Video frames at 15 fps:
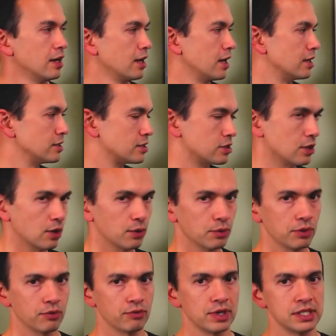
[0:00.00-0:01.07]
And so
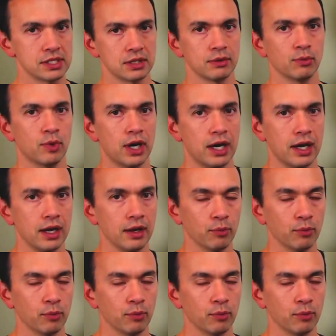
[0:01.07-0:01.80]
the reason why,